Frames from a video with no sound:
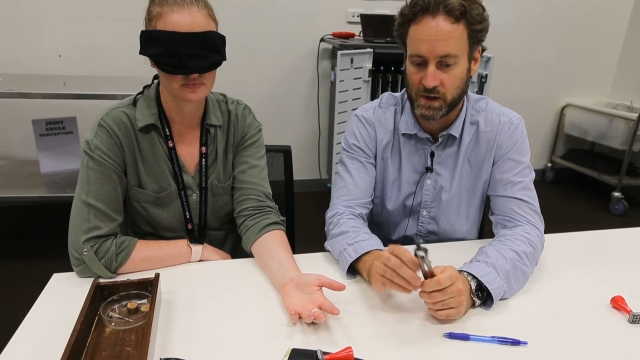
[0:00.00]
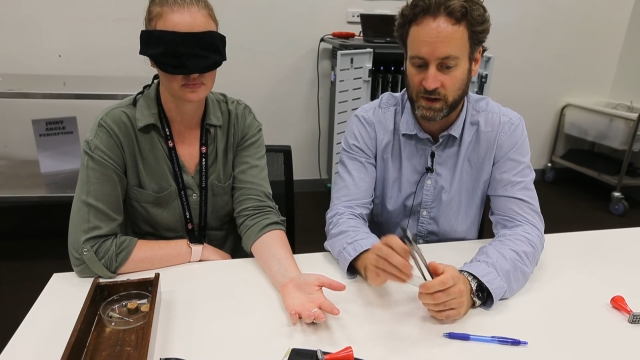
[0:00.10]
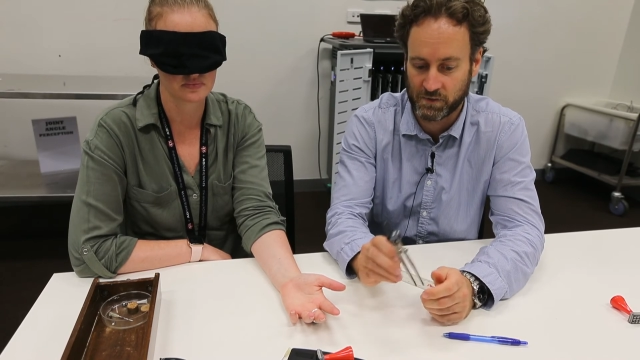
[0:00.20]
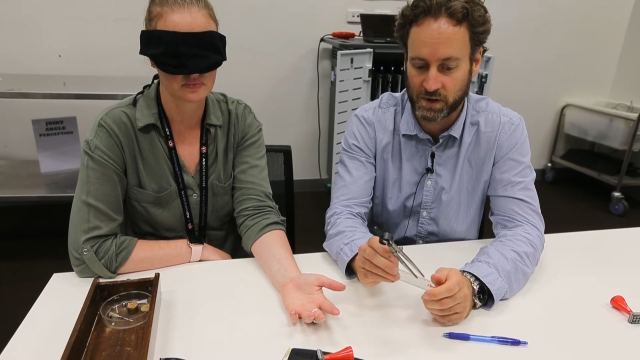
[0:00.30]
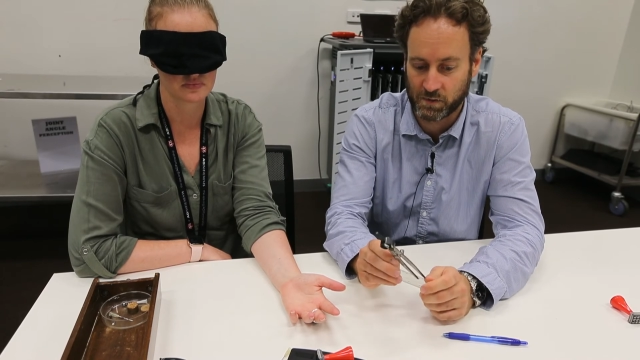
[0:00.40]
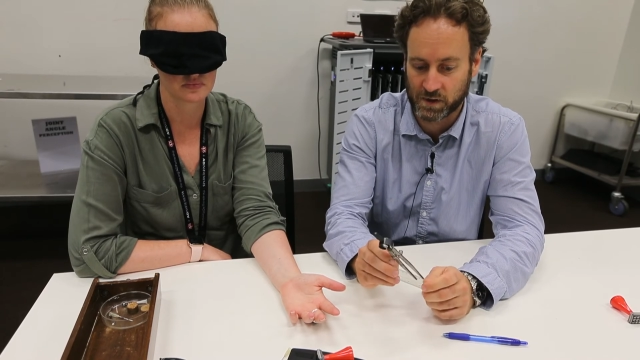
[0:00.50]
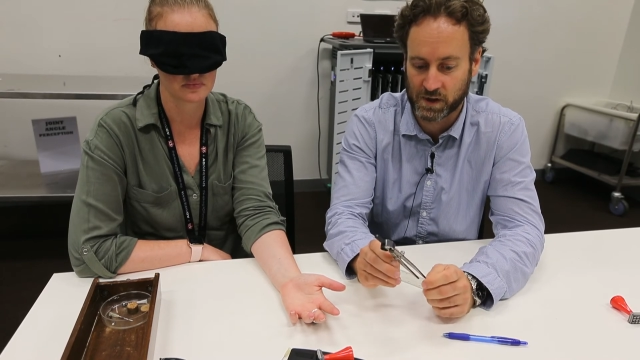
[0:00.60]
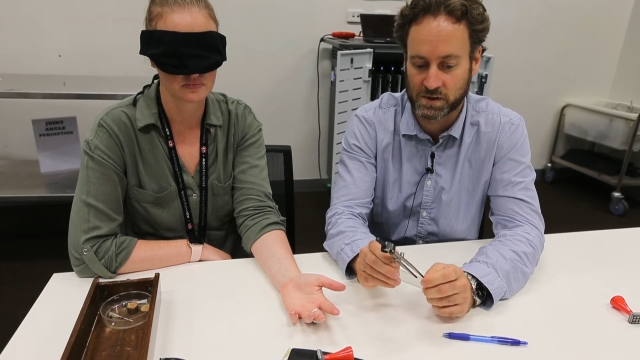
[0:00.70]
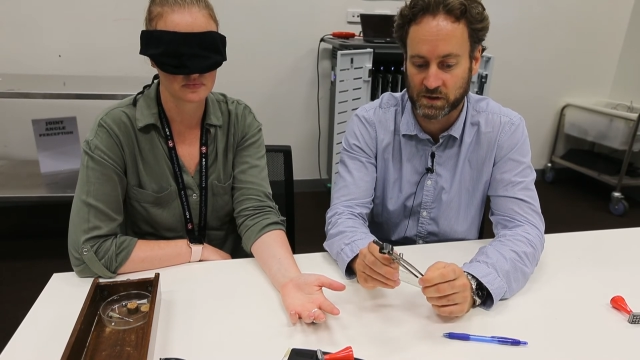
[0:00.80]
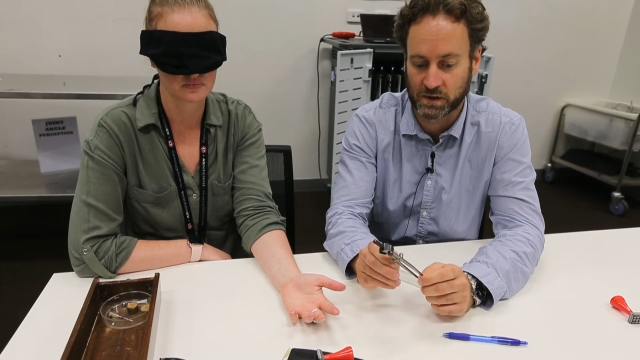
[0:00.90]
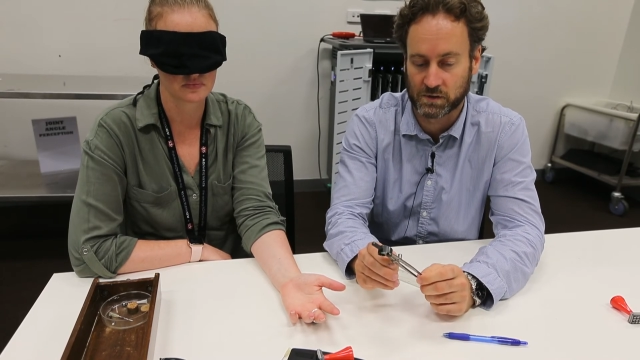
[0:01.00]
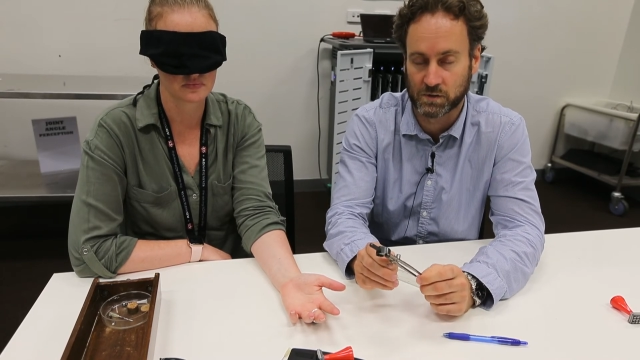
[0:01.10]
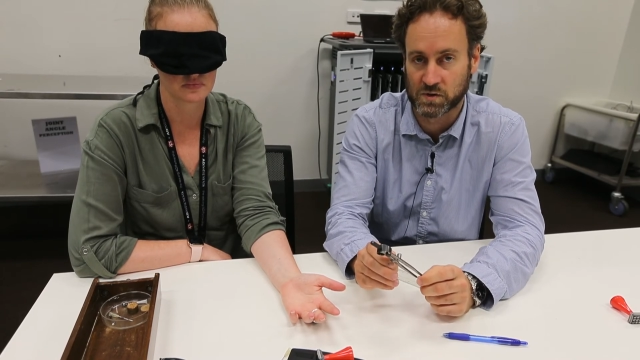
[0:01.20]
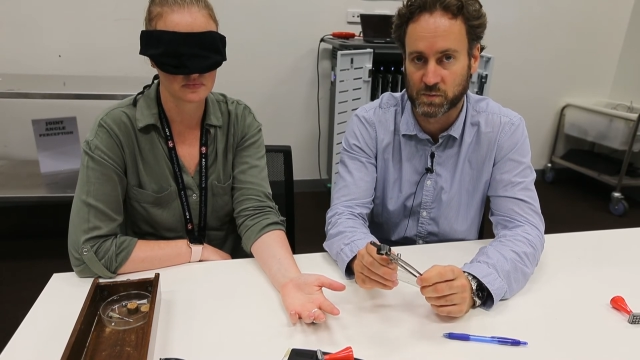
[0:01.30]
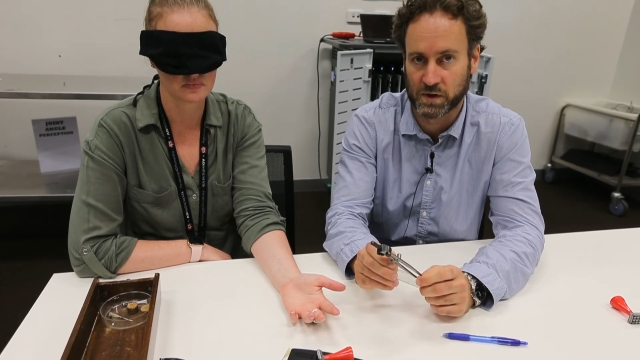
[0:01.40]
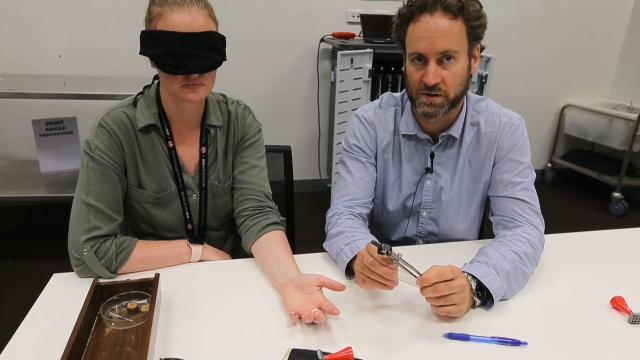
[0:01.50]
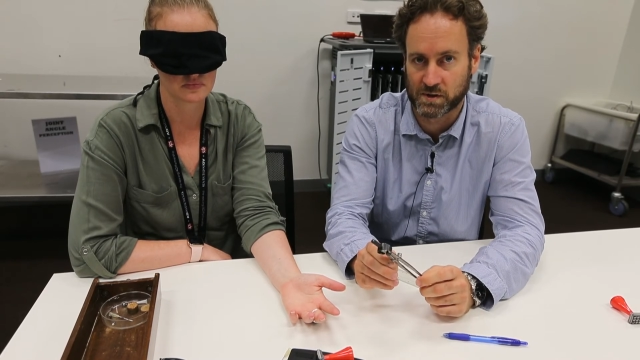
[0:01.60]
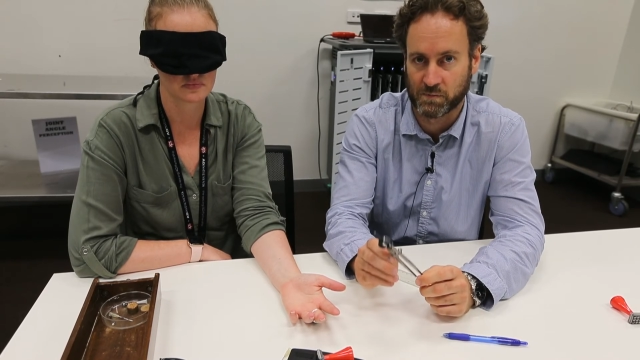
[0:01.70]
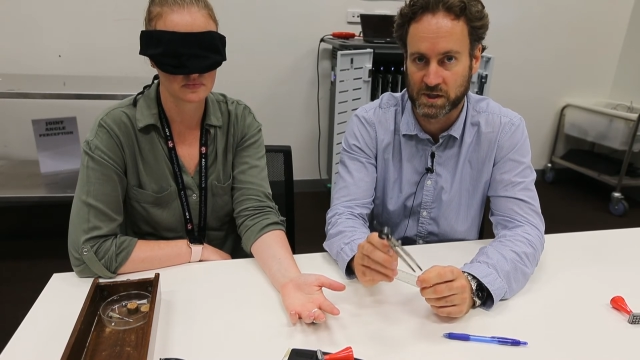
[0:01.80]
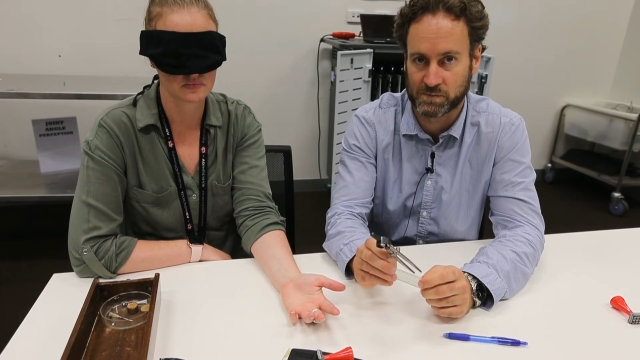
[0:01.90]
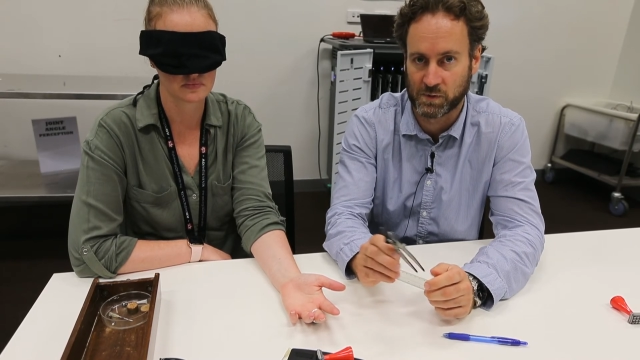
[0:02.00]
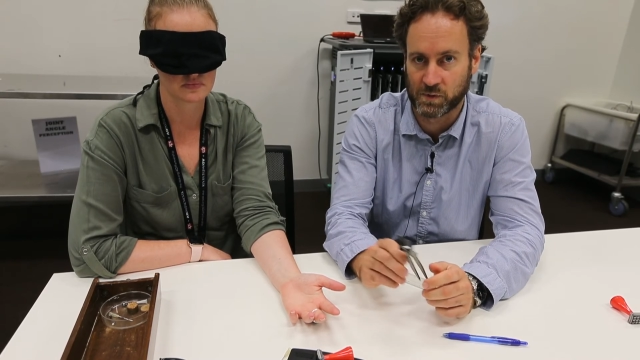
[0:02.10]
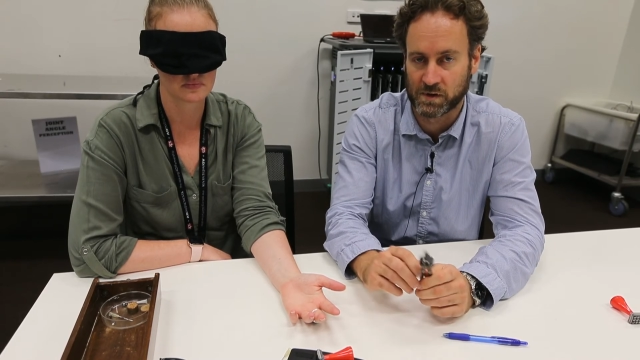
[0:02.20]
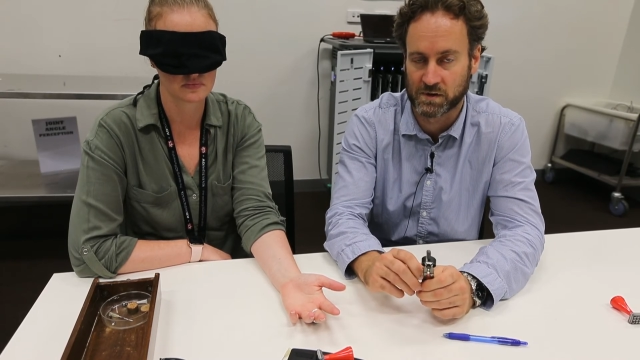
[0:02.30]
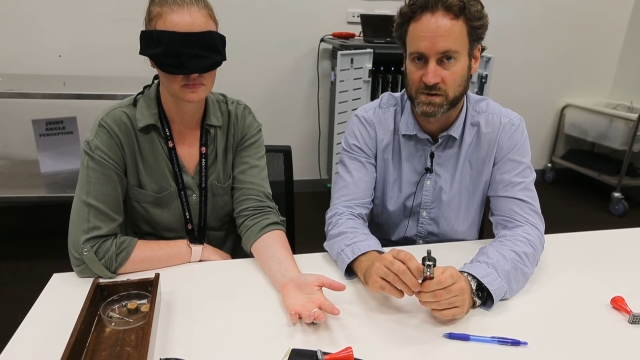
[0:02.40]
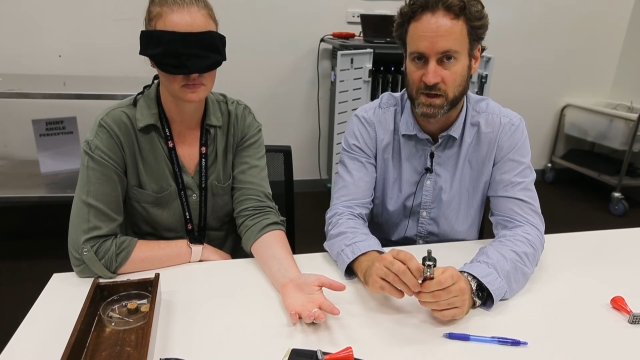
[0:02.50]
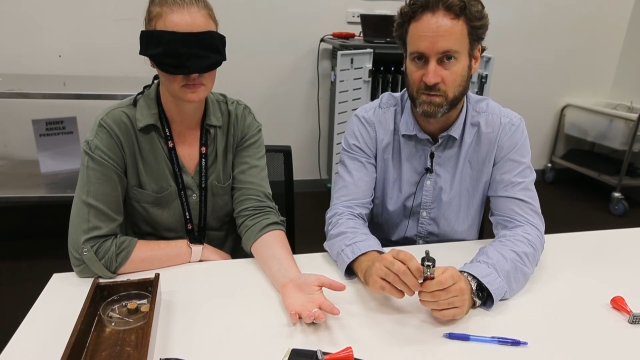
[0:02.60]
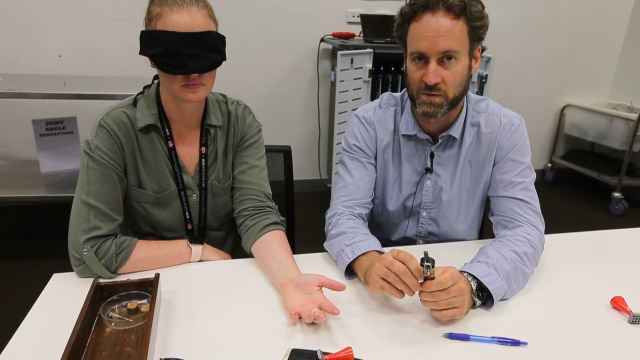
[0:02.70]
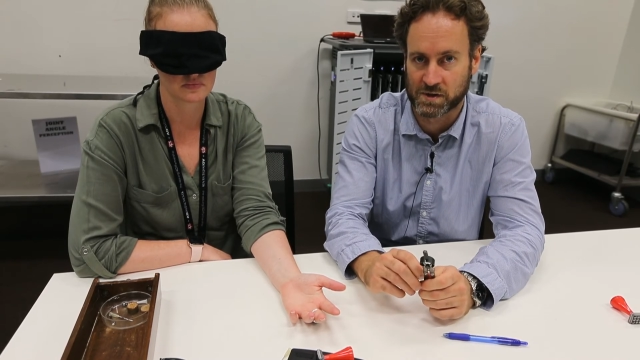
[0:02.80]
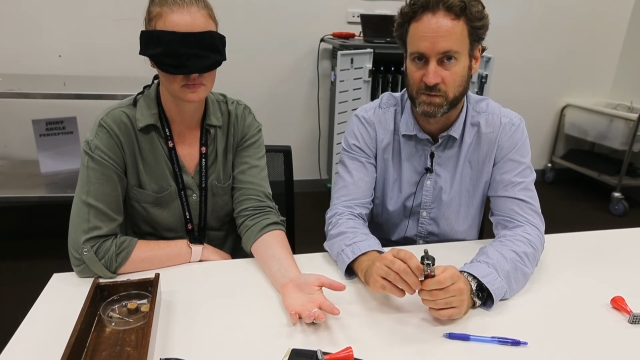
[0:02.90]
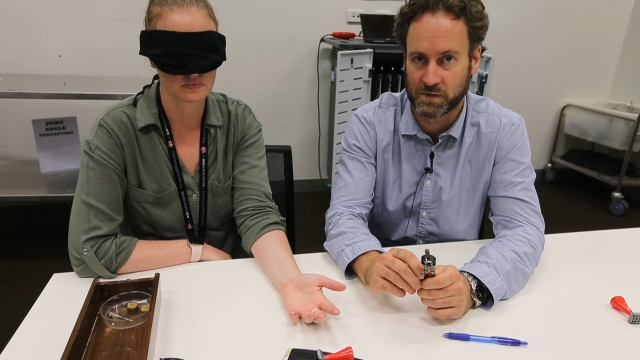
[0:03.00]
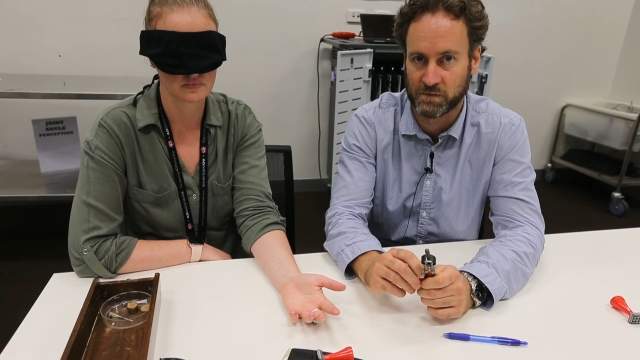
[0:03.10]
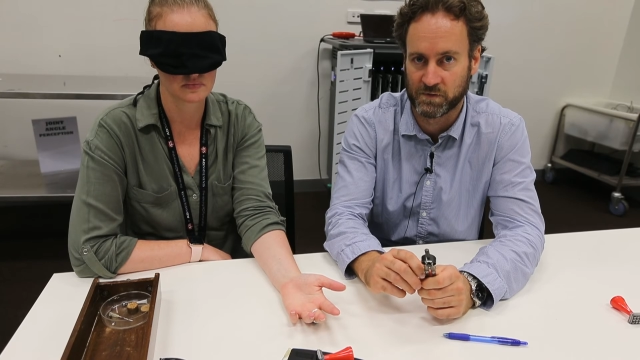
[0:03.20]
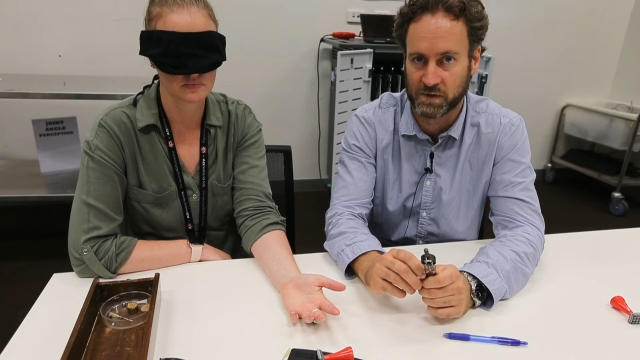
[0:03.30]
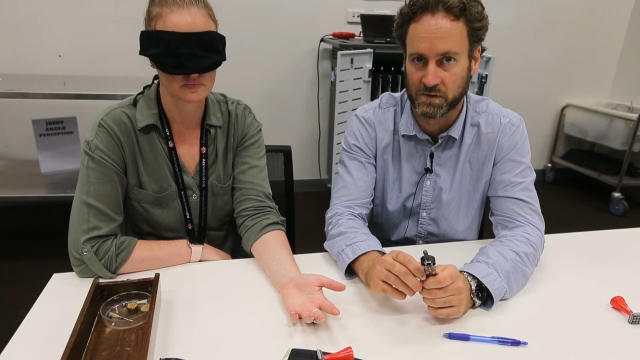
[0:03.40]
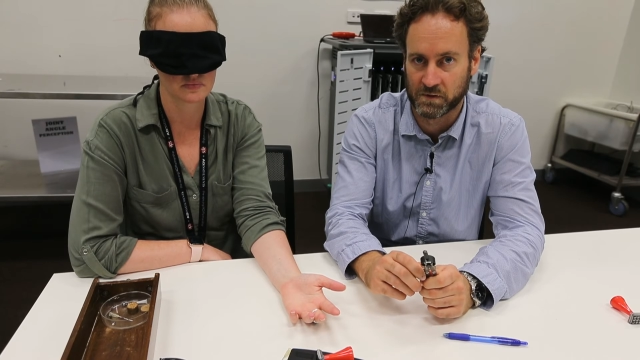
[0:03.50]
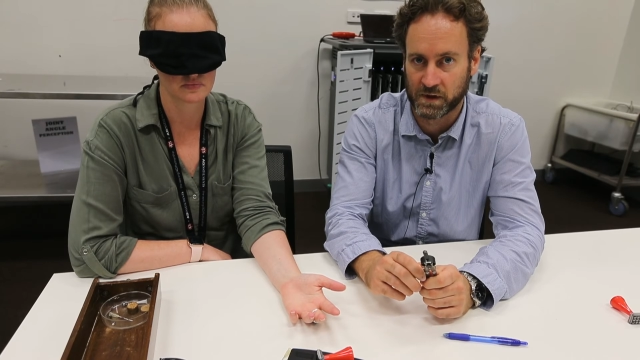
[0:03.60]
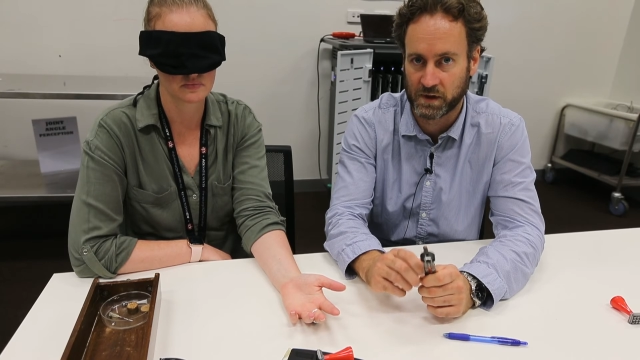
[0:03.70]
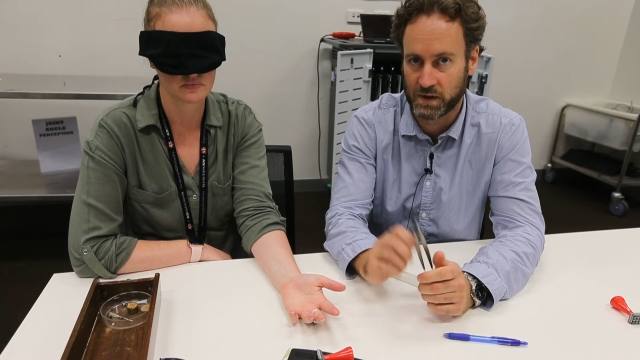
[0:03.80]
even though we're touching in 2 spots, it must be within the same receptive field,